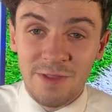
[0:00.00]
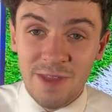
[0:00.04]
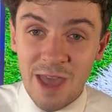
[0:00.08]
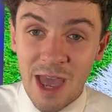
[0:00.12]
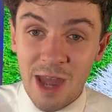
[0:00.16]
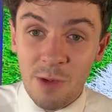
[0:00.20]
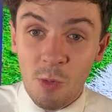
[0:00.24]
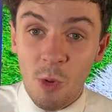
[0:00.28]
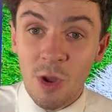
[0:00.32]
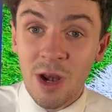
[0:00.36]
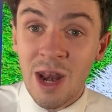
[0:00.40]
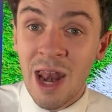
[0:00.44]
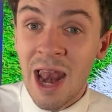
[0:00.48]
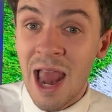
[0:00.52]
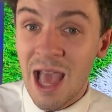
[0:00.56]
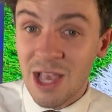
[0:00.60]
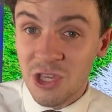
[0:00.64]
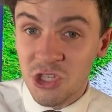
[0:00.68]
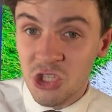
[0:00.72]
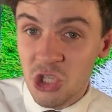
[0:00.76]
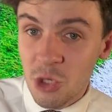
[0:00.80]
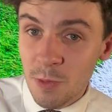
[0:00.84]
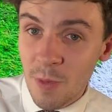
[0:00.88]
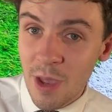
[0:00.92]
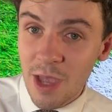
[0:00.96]
They had one
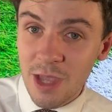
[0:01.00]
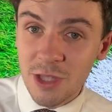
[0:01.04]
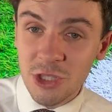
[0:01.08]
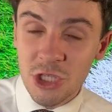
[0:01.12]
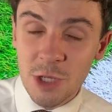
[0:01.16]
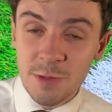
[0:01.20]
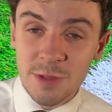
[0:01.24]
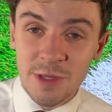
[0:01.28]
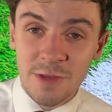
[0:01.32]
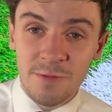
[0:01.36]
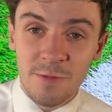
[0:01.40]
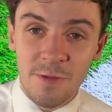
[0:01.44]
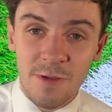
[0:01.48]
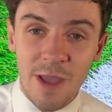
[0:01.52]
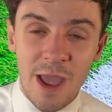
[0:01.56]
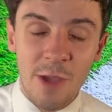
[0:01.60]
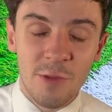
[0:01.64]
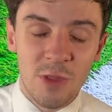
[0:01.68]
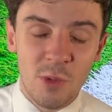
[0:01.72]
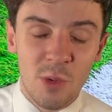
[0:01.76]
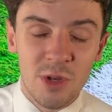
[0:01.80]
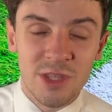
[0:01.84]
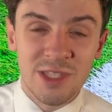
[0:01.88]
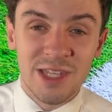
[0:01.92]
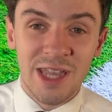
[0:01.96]
last summer in terms of how
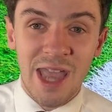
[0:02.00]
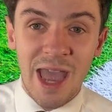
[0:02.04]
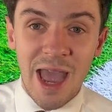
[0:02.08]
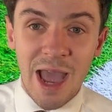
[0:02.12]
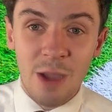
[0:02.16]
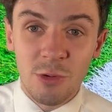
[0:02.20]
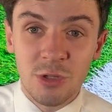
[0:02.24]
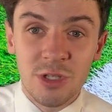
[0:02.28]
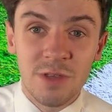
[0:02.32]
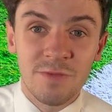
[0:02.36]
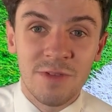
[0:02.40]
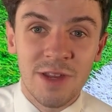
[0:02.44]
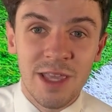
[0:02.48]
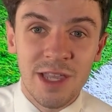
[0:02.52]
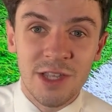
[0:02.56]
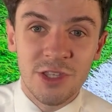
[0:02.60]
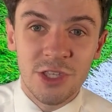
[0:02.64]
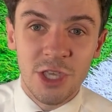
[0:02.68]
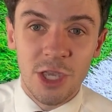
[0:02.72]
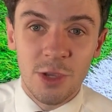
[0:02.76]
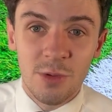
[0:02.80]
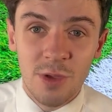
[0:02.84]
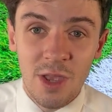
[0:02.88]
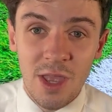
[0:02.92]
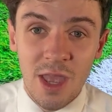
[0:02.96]
they wanted to get out of League
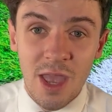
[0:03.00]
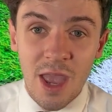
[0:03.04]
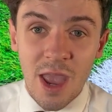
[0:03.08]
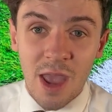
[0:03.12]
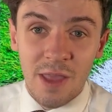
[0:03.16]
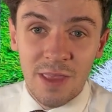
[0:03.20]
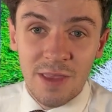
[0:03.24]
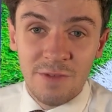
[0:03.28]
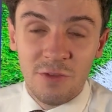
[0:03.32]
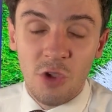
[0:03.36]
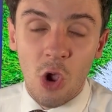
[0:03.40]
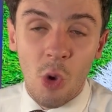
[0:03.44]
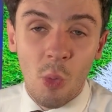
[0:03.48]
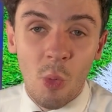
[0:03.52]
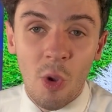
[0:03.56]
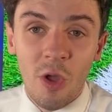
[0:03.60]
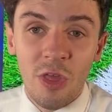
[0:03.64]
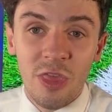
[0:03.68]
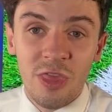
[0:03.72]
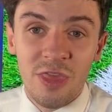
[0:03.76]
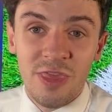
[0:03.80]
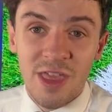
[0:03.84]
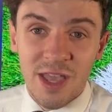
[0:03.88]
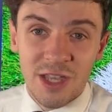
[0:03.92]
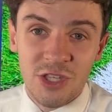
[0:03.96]
Two, and they've got
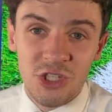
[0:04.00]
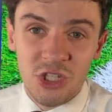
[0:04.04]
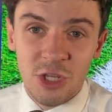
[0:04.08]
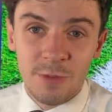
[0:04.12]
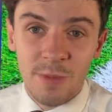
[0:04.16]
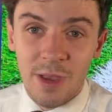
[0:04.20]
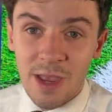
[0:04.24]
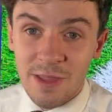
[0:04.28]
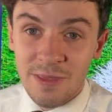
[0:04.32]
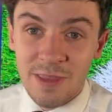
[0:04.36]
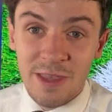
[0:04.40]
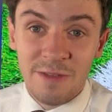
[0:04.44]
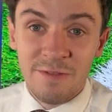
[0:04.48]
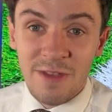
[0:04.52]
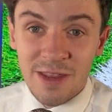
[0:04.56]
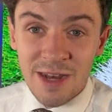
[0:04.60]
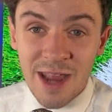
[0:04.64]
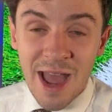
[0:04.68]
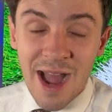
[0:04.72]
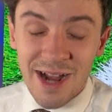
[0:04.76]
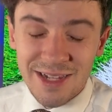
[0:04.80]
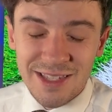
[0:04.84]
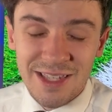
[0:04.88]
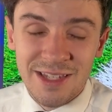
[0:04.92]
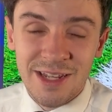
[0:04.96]
one this summer, and they've
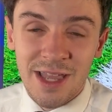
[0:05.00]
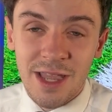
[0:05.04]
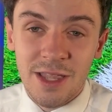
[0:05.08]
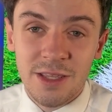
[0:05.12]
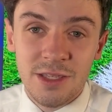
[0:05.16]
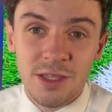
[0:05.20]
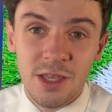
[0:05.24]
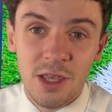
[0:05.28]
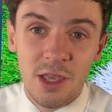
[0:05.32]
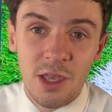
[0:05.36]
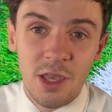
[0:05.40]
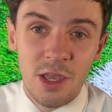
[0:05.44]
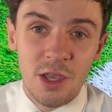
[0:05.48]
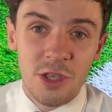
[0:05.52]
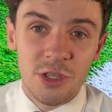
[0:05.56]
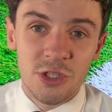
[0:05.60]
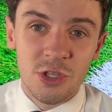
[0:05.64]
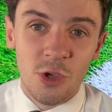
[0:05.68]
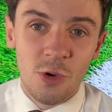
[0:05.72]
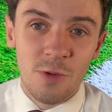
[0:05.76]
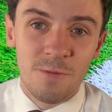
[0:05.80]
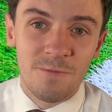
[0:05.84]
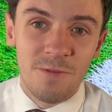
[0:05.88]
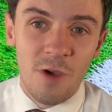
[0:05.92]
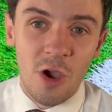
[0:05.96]
enacted it
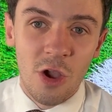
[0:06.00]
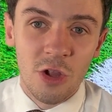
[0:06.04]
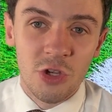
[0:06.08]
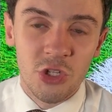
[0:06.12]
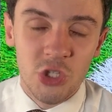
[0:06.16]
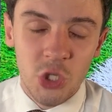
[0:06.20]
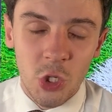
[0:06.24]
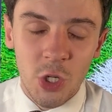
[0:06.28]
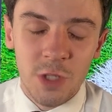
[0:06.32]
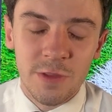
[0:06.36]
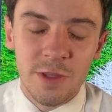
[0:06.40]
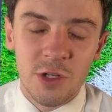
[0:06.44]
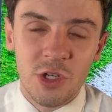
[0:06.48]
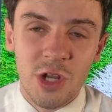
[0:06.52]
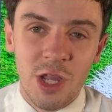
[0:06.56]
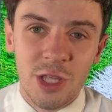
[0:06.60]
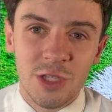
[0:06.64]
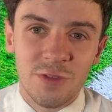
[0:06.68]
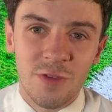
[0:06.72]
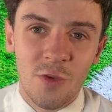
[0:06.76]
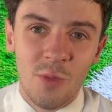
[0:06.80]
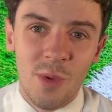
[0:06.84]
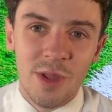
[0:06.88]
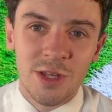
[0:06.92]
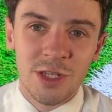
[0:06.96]
so far during the
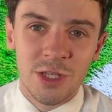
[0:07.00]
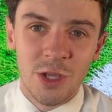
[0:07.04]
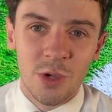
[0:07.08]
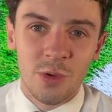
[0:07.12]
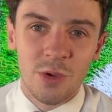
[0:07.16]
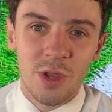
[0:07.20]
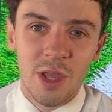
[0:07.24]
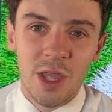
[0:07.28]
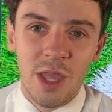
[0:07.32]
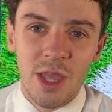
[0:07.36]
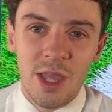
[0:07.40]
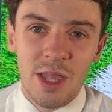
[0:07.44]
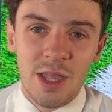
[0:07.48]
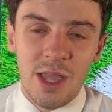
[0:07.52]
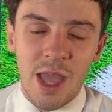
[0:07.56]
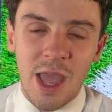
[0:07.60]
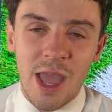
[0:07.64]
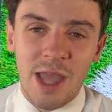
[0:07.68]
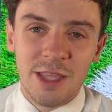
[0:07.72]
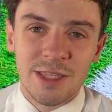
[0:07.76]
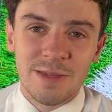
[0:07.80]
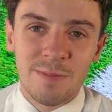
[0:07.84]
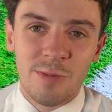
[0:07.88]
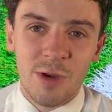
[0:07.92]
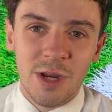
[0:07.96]
transfer window
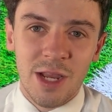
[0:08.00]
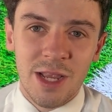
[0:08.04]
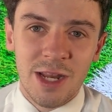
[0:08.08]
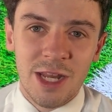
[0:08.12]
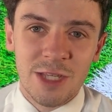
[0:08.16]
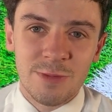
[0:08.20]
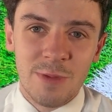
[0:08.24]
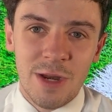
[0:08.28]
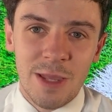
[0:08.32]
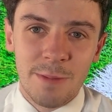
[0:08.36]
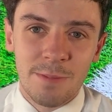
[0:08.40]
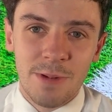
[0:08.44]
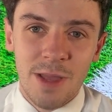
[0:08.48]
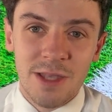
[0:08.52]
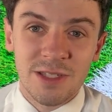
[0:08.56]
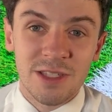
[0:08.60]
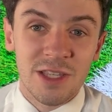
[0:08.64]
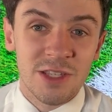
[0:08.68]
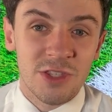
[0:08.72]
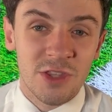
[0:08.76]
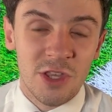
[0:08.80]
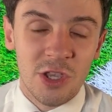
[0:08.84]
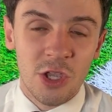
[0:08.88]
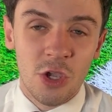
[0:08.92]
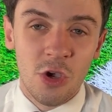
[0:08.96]
to bring in as many players
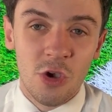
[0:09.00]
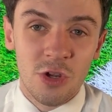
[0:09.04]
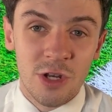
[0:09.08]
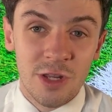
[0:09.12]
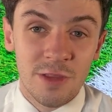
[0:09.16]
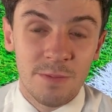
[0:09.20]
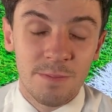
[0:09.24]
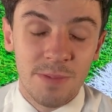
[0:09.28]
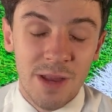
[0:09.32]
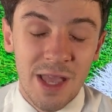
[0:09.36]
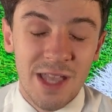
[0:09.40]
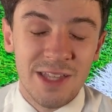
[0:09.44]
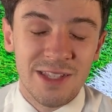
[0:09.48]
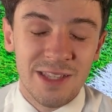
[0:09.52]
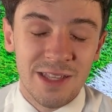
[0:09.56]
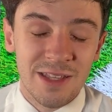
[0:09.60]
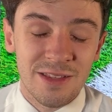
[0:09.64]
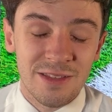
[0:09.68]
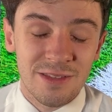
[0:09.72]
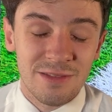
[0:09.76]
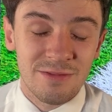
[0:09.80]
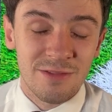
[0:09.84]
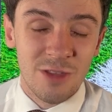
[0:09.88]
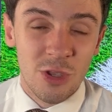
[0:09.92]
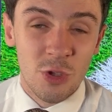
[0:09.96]
as they could, and players
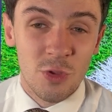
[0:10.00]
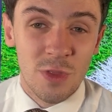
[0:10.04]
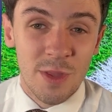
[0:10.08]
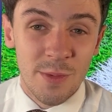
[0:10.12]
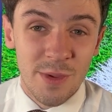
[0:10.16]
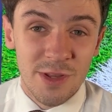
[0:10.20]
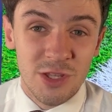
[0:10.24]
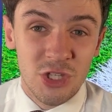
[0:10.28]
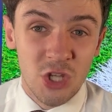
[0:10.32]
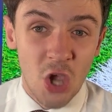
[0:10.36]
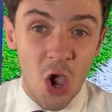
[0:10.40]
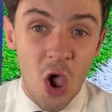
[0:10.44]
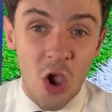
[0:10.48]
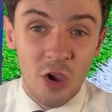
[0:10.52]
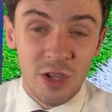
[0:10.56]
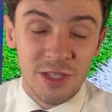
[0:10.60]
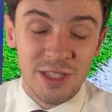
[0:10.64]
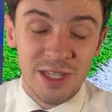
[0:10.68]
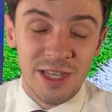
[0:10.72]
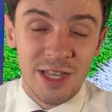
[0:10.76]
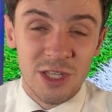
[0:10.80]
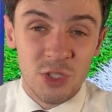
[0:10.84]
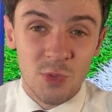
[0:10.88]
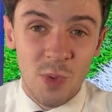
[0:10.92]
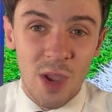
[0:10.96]
who they were
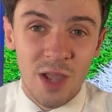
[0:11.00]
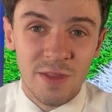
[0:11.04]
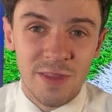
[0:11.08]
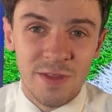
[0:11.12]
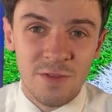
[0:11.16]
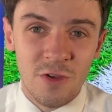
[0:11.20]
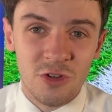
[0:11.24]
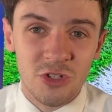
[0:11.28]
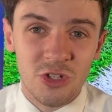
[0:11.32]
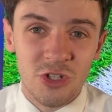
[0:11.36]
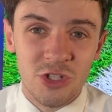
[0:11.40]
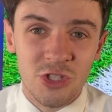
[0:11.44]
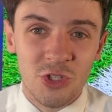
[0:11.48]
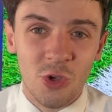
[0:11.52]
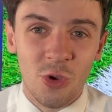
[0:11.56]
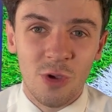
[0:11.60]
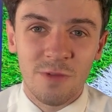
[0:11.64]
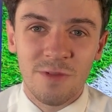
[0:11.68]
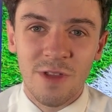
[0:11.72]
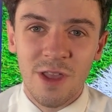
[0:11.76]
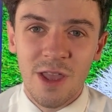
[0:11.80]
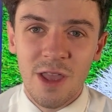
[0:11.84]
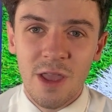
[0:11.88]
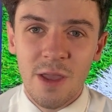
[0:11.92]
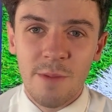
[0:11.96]
targeting as well. They're not just sort
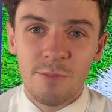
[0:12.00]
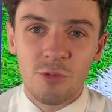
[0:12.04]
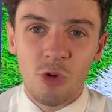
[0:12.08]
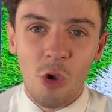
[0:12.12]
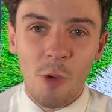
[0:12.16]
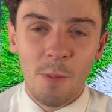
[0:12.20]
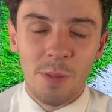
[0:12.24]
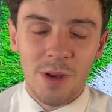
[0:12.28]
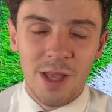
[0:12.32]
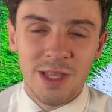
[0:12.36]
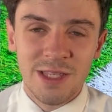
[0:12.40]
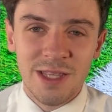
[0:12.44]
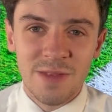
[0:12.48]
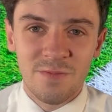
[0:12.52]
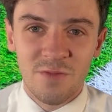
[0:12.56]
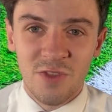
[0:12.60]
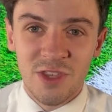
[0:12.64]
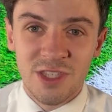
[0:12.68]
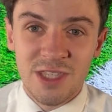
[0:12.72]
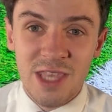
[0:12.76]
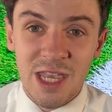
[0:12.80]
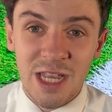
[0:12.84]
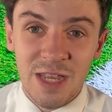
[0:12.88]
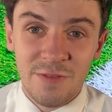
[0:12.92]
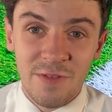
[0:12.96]
of brought players in for the
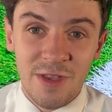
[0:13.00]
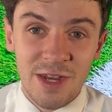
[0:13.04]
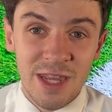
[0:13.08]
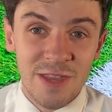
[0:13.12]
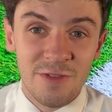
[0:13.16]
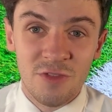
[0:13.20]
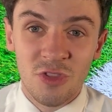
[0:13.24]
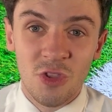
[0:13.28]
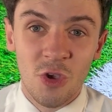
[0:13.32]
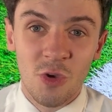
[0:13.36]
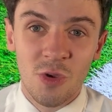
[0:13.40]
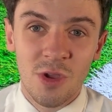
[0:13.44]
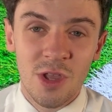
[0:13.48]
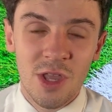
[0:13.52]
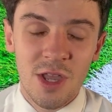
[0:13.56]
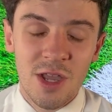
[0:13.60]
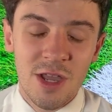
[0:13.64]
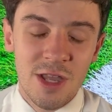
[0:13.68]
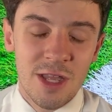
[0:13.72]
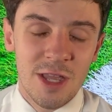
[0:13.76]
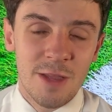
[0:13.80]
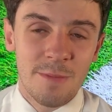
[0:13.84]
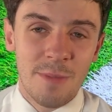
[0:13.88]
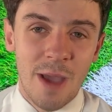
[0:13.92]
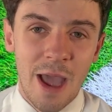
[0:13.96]
sake of it, even though
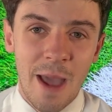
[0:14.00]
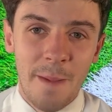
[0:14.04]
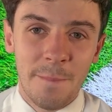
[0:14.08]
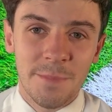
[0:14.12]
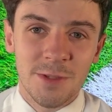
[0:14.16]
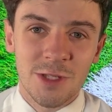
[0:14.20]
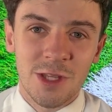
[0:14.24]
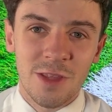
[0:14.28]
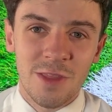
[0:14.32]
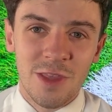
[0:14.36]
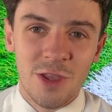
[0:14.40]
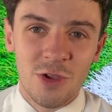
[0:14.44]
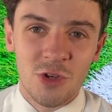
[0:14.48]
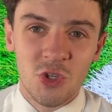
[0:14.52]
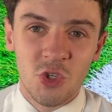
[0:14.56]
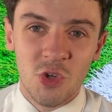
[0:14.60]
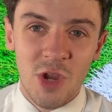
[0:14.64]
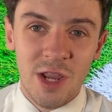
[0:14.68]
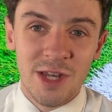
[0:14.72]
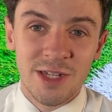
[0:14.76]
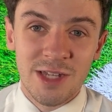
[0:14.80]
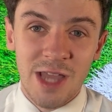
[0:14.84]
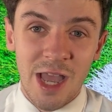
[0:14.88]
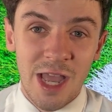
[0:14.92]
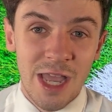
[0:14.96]
perhaps to the
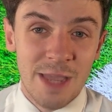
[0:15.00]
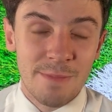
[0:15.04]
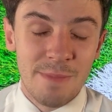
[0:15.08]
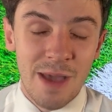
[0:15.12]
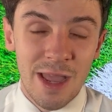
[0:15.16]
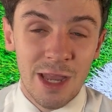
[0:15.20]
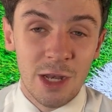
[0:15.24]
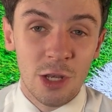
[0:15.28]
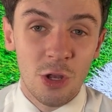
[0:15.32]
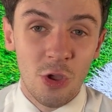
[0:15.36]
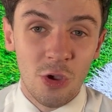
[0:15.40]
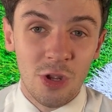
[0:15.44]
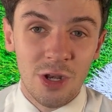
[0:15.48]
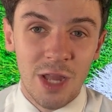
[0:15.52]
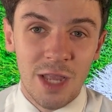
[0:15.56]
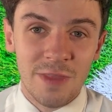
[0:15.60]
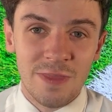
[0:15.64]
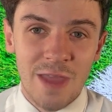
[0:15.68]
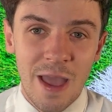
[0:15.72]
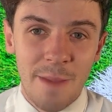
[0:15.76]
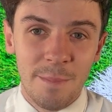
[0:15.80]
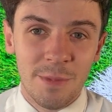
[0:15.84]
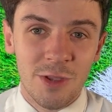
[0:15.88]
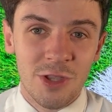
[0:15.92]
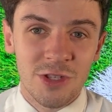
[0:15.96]
untrained eye it might look like
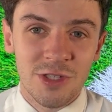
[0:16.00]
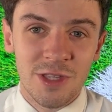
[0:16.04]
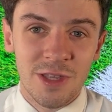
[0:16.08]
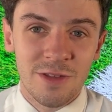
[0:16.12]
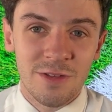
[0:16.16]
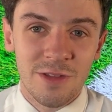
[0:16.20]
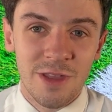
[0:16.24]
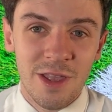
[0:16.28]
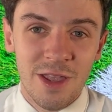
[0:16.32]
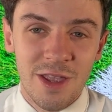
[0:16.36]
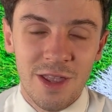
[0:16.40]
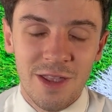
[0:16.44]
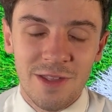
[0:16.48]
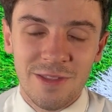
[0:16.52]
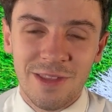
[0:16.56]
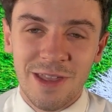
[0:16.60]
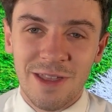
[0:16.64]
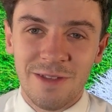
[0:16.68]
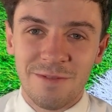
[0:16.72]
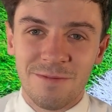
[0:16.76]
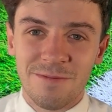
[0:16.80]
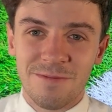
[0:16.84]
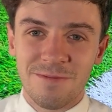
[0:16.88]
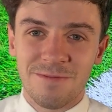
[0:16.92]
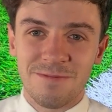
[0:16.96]
that, because
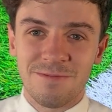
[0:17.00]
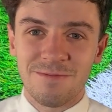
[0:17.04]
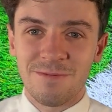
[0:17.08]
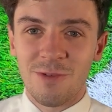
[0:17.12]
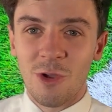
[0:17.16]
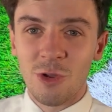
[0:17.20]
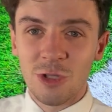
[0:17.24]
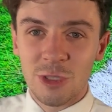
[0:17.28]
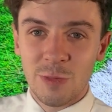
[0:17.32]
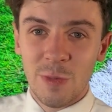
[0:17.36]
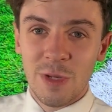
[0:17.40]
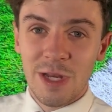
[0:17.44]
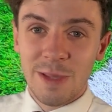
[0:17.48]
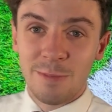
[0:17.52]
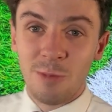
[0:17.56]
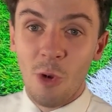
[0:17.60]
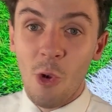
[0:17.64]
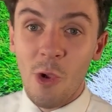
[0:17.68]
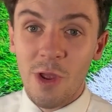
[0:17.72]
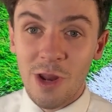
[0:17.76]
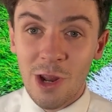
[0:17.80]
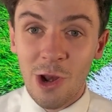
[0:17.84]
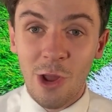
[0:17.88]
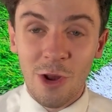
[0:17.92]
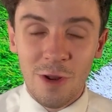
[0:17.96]
they've ultimately
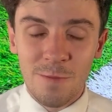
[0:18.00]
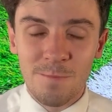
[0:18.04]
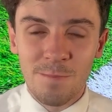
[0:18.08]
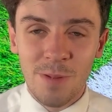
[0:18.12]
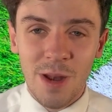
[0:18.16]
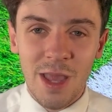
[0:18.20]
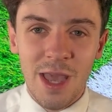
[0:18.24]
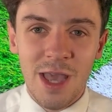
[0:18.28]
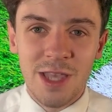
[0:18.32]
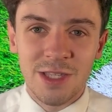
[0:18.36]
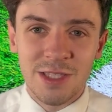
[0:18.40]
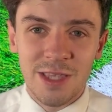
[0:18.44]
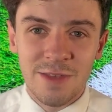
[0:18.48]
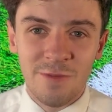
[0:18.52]
brought in a lot of players.